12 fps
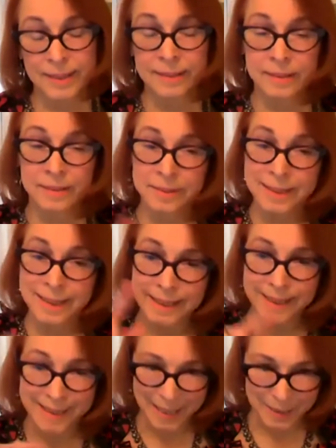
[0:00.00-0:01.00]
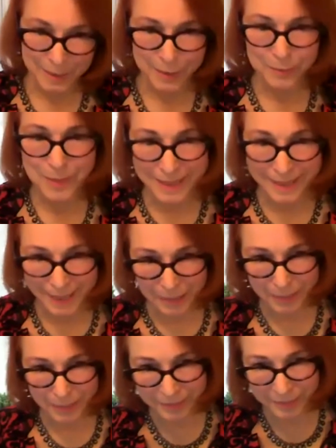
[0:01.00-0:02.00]
And there's an E at the end of my
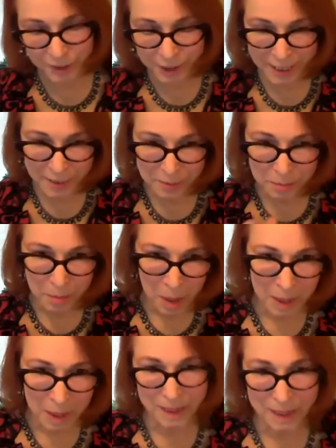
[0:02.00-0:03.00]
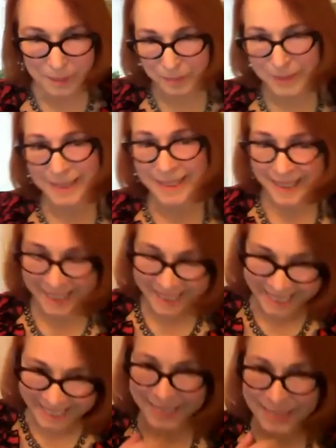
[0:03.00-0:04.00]
name. It's Jane Mark with an
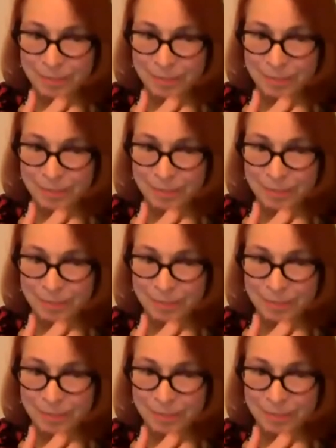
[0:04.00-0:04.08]
E.